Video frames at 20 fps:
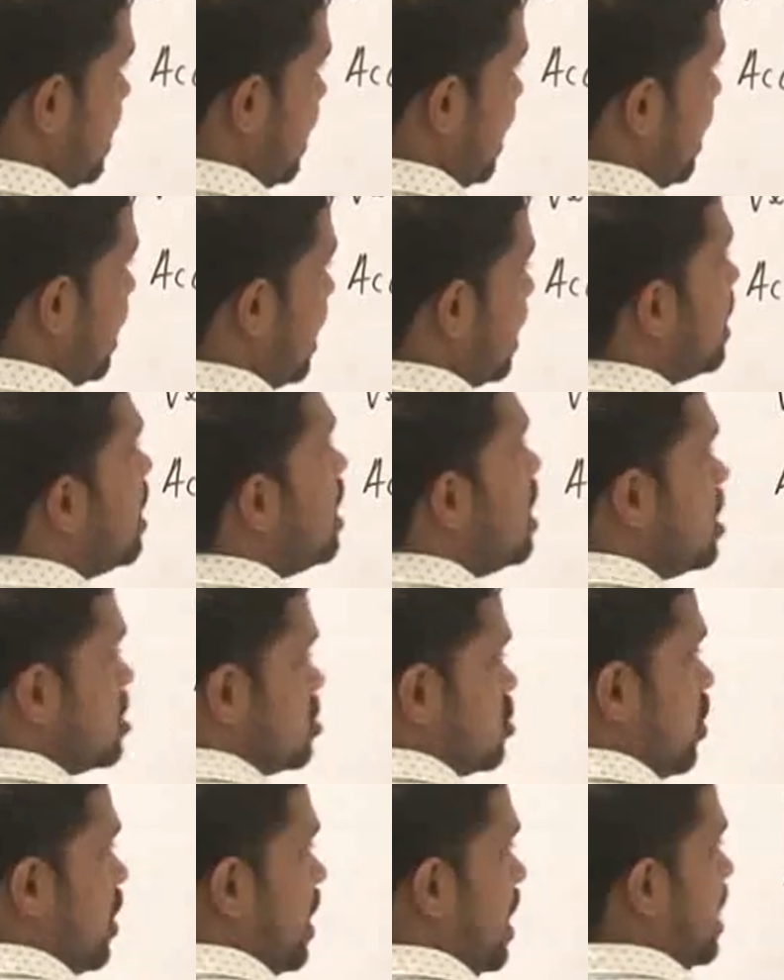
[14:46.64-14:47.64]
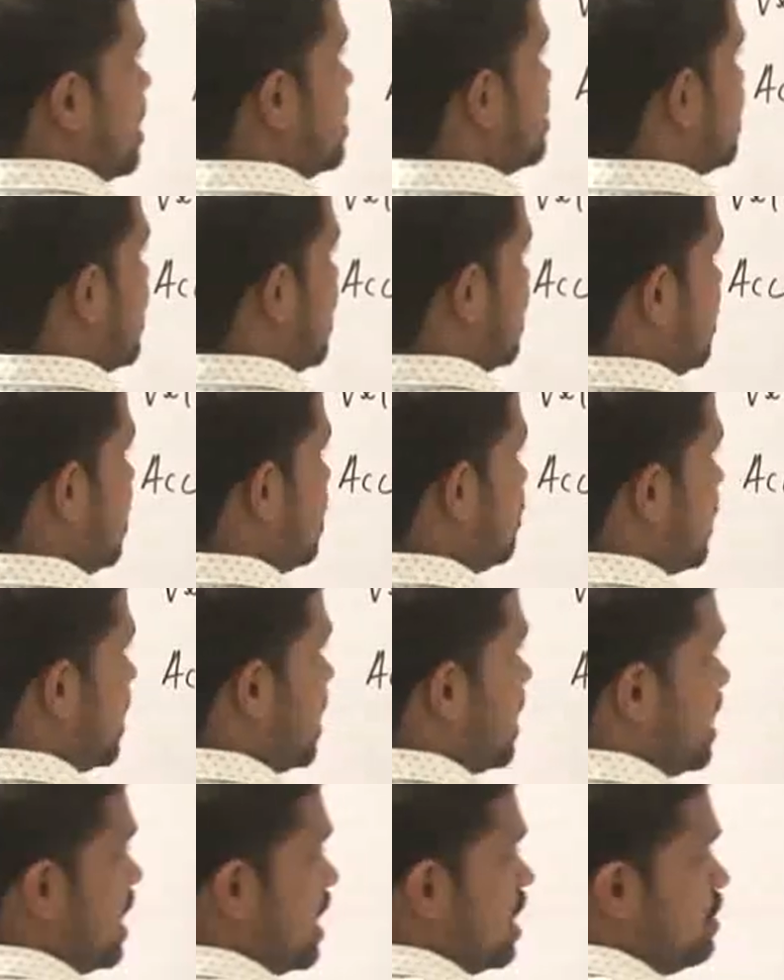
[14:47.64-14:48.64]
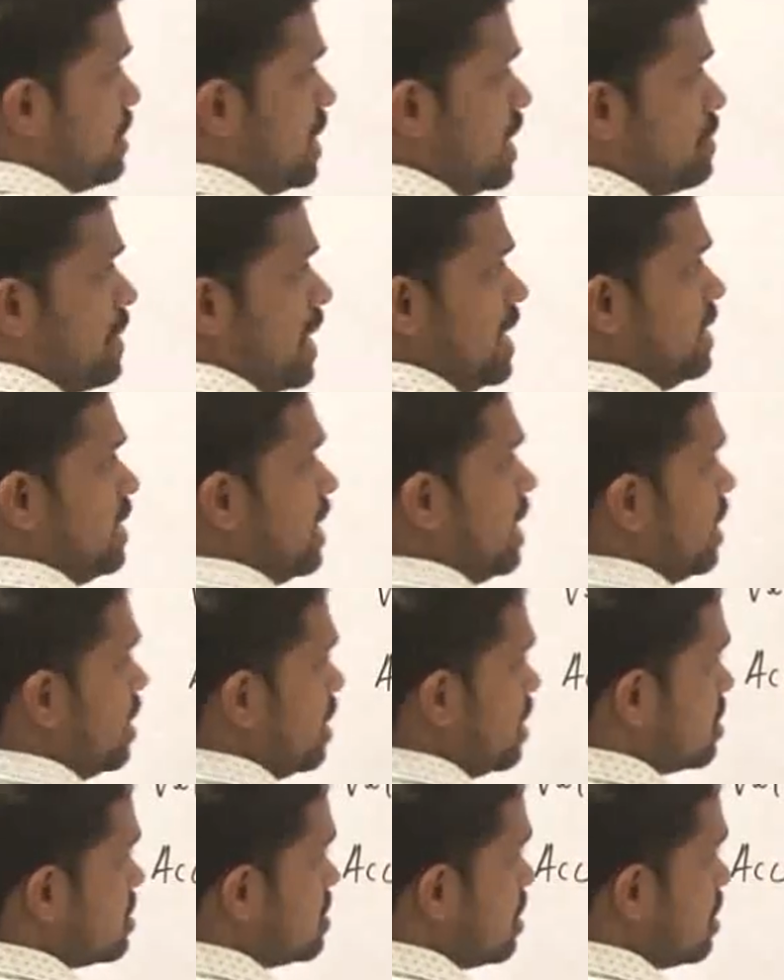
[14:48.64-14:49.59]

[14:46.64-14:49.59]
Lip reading: A. So A is nothing but again V by T.